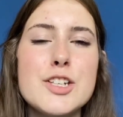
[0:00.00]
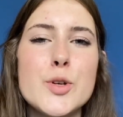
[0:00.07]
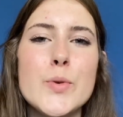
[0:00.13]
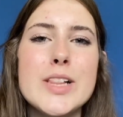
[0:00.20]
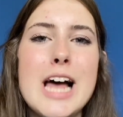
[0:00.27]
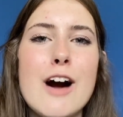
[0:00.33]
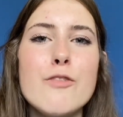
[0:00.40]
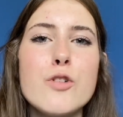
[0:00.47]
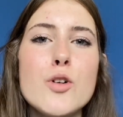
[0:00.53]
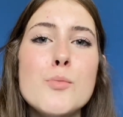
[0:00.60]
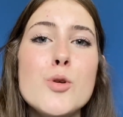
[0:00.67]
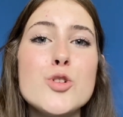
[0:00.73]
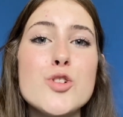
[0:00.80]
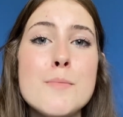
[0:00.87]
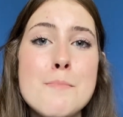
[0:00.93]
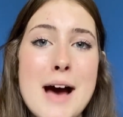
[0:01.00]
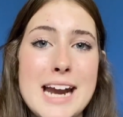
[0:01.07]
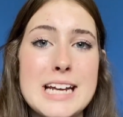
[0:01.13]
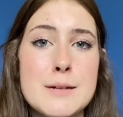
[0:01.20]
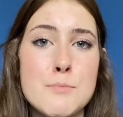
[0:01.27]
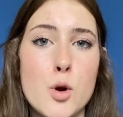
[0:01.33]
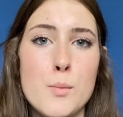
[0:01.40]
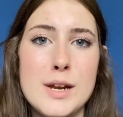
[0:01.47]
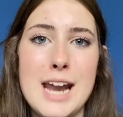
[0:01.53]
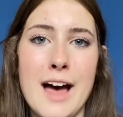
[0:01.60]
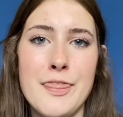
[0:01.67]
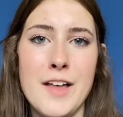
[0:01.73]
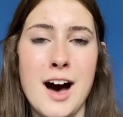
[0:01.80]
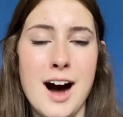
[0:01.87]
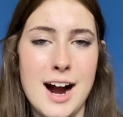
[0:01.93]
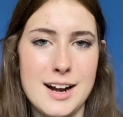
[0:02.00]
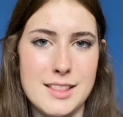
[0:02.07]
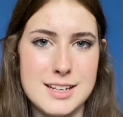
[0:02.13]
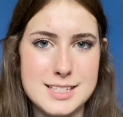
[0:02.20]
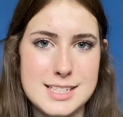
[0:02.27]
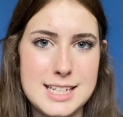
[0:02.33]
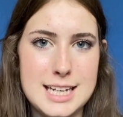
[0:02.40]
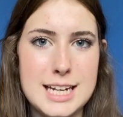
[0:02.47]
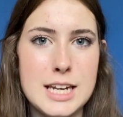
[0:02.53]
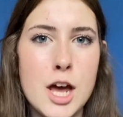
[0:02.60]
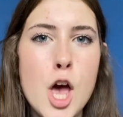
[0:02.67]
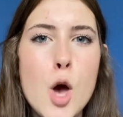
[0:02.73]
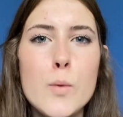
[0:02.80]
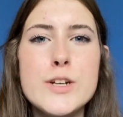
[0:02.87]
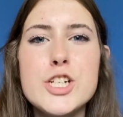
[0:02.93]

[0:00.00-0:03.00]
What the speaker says: to allow for a more dramatic moment at the height of the scene, which